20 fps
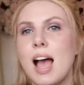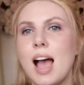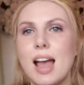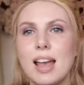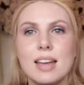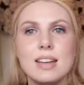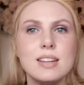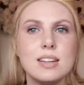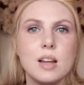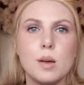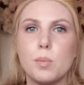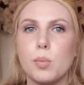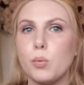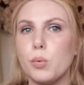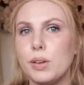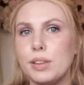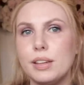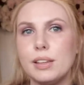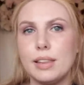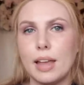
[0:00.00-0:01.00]
I ended up
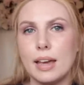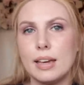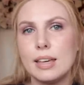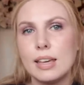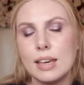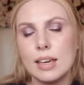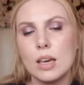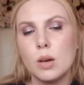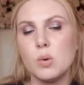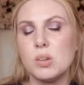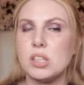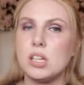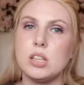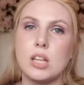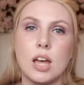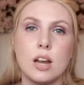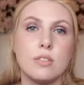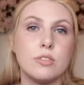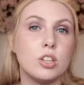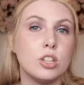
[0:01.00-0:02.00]
really liking it with a
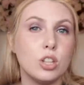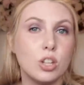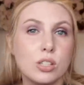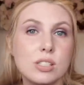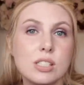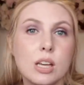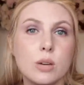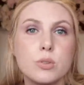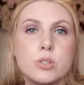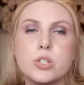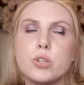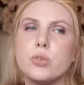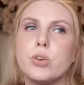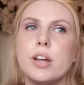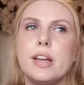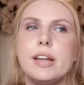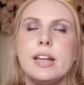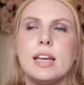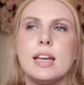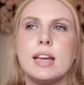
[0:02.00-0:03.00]
lot of the looks I was
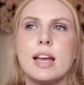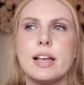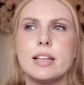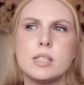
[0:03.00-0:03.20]
creating,